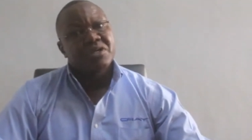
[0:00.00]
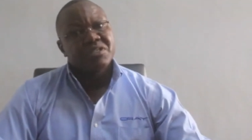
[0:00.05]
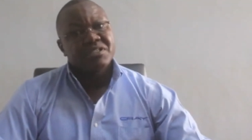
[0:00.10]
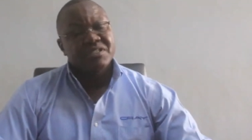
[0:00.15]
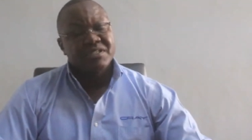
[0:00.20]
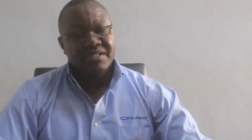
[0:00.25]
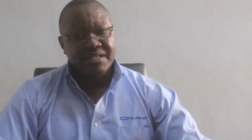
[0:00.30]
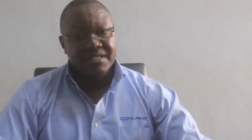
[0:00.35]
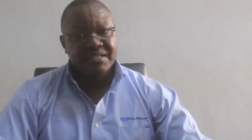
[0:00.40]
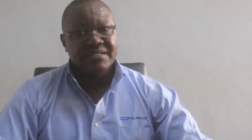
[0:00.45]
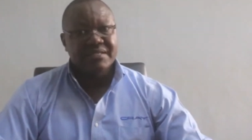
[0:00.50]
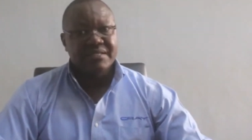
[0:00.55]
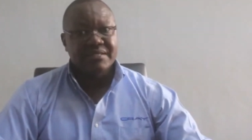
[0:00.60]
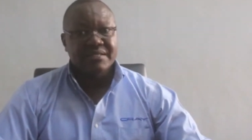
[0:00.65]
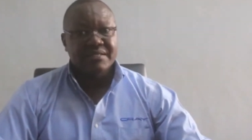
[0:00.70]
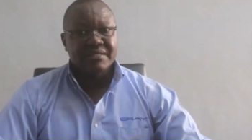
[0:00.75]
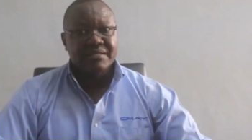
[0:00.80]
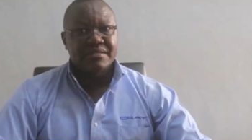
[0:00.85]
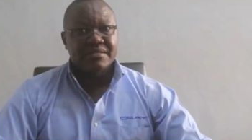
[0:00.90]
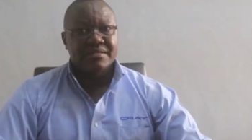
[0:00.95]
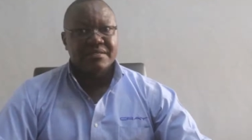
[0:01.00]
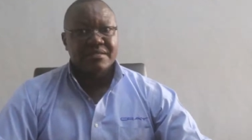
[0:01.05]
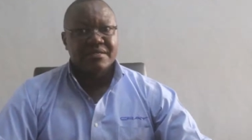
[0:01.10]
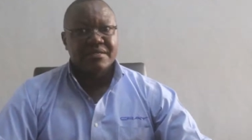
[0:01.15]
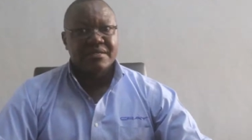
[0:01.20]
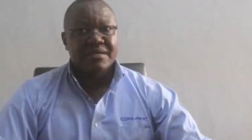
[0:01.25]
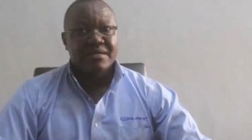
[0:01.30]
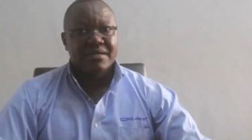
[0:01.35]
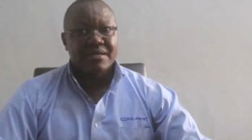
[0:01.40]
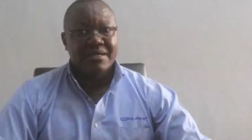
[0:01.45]
This
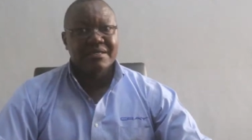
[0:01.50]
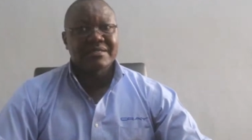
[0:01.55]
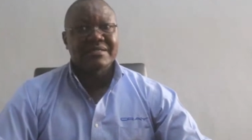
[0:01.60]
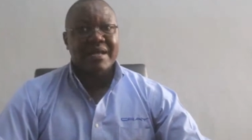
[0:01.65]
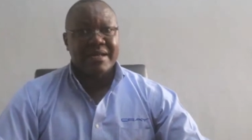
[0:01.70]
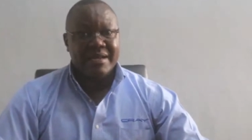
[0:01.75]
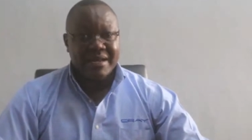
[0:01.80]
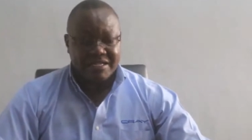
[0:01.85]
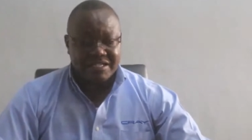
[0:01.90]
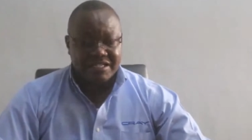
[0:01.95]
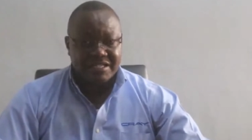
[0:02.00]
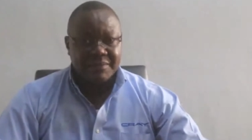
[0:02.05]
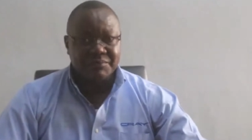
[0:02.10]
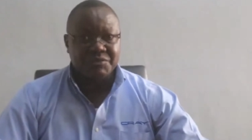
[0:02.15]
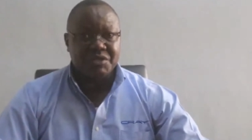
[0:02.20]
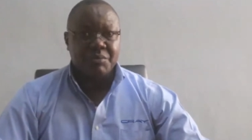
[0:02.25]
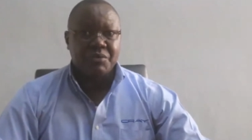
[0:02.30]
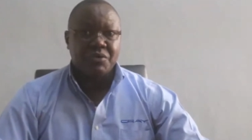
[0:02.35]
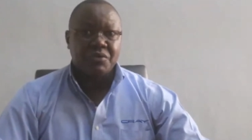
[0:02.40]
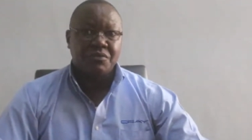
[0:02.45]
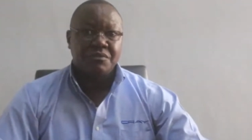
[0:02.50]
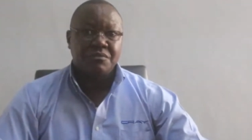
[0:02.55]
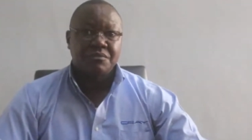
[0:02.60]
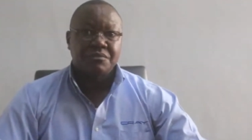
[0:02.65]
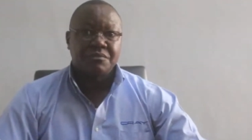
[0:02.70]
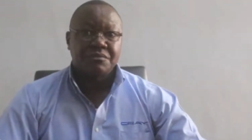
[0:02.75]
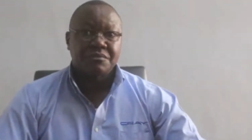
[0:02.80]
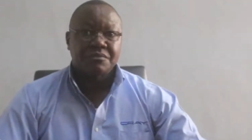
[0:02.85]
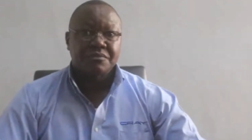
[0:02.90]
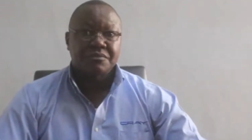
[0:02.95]
is unacceptable.
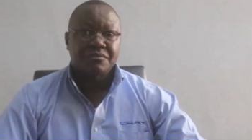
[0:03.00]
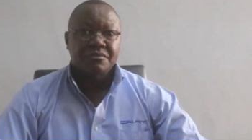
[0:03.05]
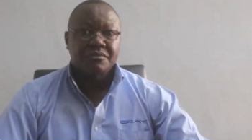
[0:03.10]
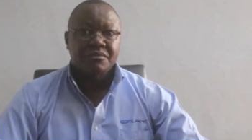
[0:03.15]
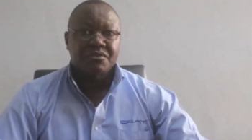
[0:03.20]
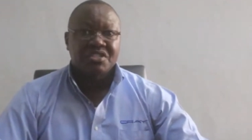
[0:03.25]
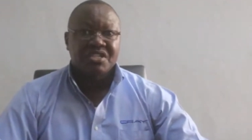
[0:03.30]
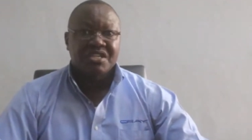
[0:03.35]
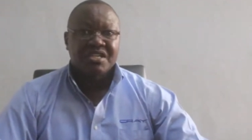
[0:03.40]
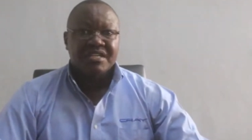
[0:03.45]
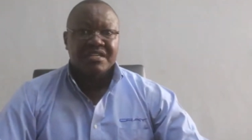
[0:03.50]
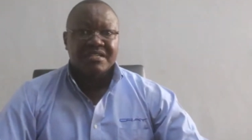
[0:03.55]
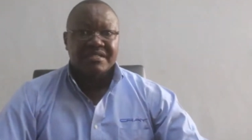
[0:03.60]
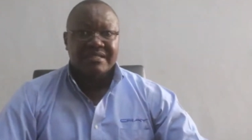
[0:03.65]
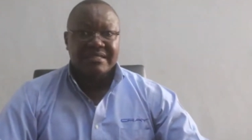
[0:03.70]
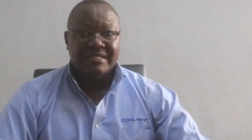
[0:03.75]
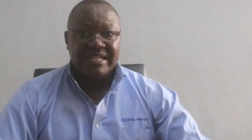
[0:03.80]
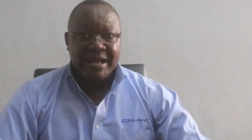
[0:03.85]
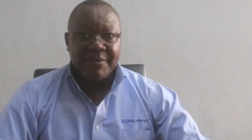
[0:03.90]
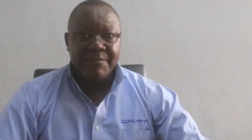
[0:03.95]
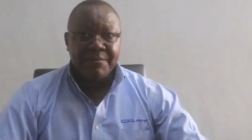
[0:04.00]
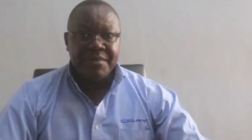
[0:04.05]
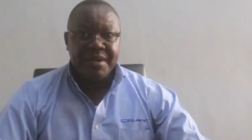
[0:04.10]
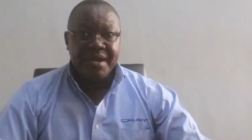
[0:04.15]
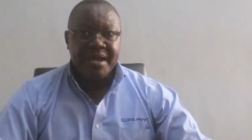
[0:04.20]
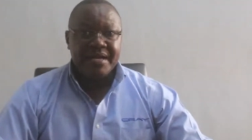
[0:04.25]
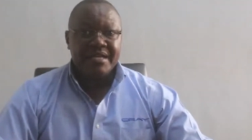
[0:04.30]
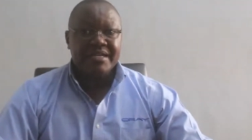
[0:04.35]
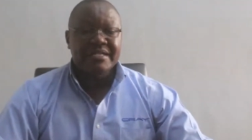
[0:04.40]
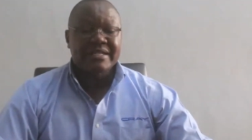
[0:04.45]

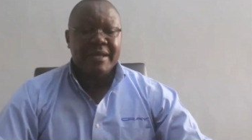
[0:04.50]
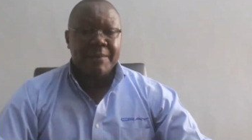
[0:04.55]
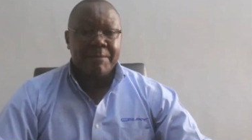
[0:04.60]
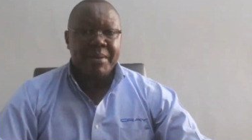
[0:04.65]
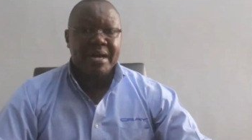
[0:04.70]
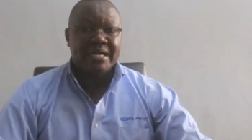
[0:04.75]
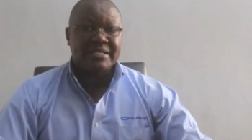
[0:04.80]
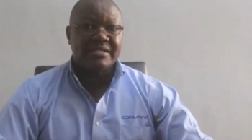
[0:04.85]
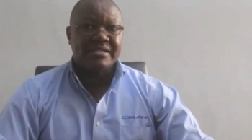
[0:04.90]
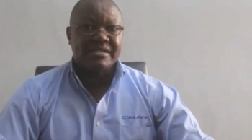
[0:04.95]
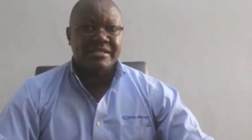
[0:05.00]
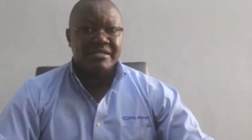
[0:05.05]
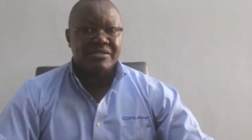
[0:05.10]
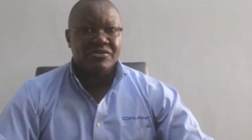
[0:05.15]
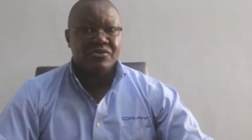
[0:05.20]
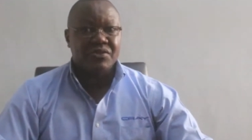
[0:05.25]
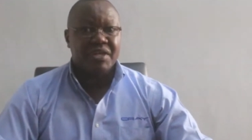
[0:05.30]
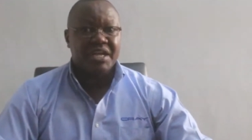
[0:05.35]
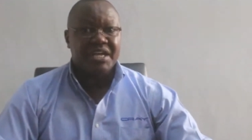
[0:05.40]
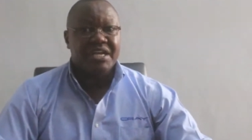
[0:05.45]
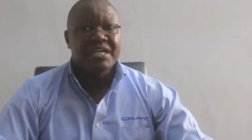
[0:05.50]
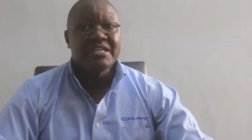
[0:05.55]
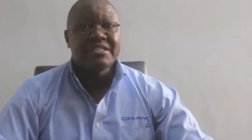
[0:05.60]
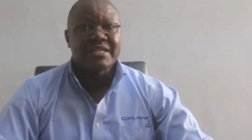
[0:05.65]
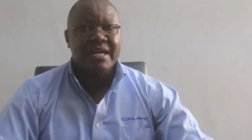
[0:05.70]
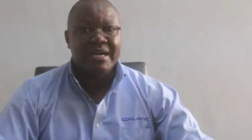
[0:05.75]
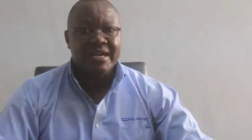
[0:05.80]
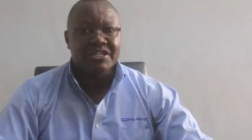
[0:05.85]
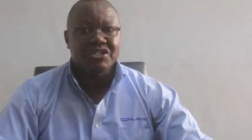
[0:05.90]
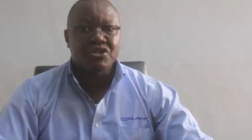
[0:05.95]
Zambia is a party to the
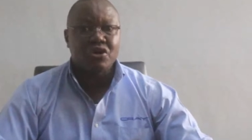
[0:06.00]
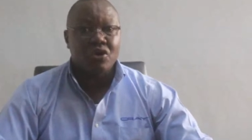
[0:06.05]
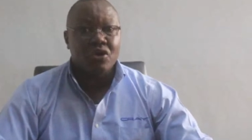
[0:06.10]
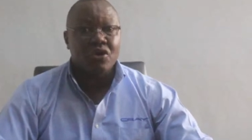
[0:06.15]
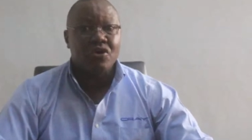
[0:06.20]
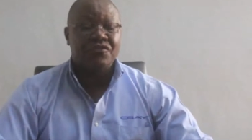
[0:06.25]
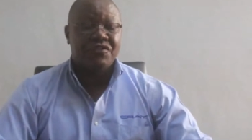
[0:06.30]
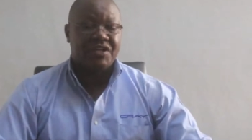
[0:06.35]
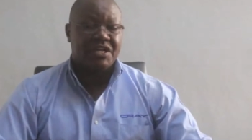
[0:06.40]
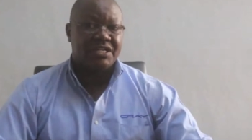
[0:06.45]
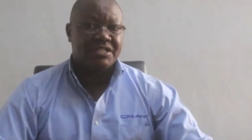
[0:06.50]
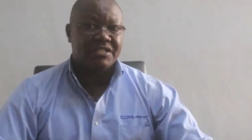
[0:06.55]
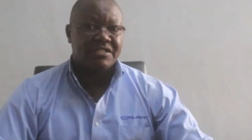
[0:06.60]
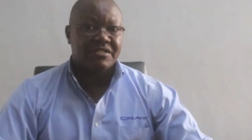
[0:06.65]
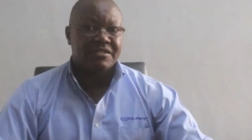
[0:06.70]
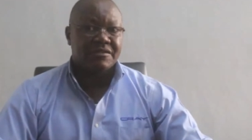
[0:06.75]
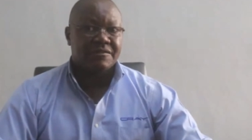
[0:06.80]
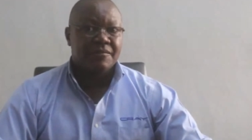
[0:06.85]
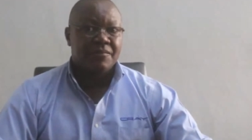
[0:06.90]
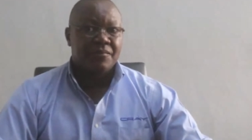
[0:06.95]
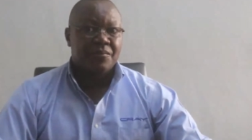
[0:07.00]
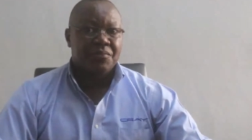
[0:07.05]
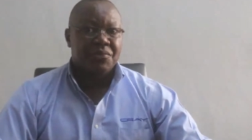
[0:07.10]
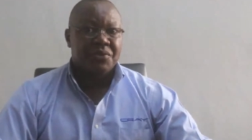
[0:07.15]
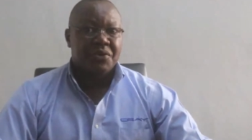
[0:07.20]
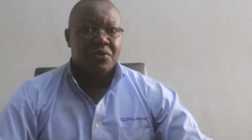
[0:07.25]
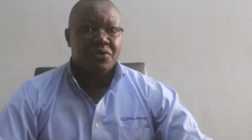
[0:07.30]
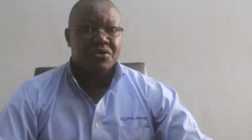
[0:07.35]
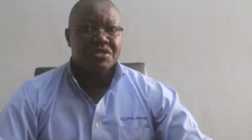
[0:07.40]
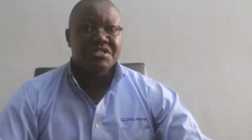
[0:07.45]
International Covenant
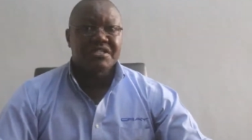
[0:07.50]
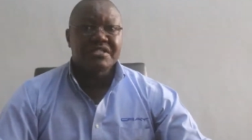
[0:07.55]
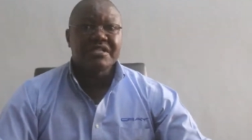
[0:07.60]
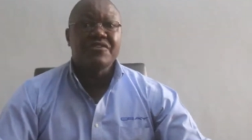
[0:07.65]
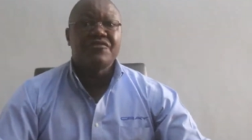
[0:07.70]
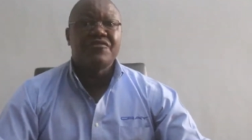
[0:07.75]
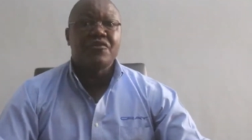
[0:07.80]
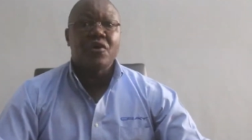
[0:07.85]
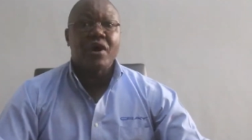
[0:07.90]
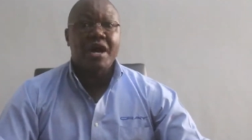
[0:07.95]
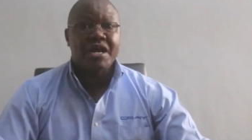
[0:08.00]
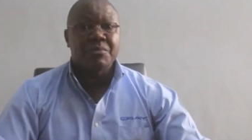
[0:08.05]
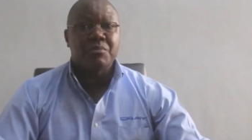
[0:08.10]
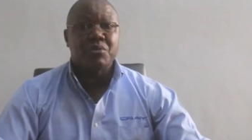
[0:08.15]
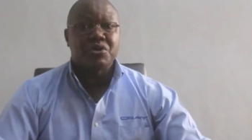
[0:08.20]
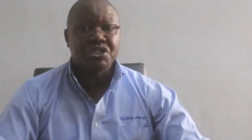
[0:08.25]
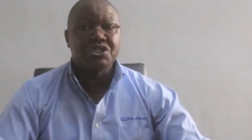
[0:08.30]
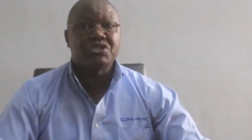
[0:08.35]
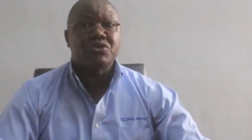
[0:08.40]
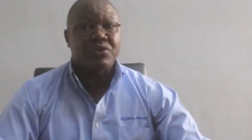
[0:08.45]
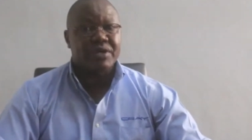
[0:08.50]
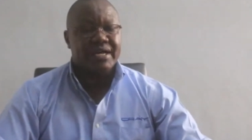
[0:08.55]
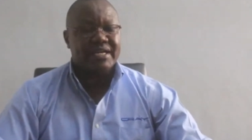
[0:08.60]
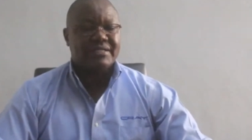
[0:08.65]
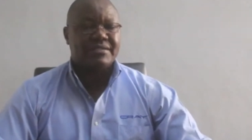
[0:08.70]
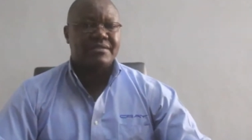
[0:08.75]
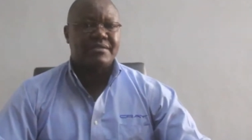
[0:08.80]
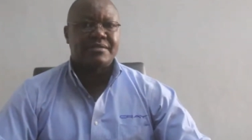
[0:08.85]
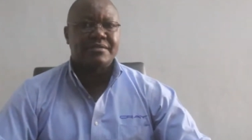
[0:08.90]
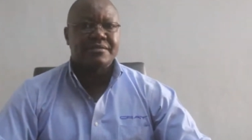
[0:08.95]
on Civil and Political
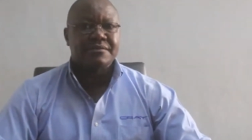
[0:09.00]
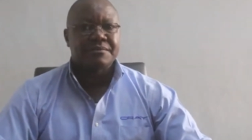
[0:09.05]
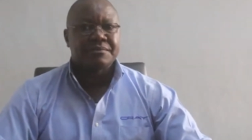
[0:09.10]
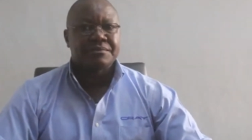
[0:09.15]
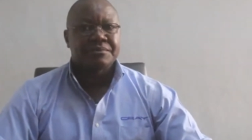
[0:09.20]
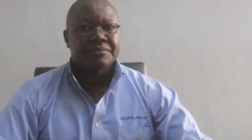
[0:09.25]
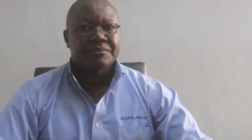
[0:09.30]
Rights.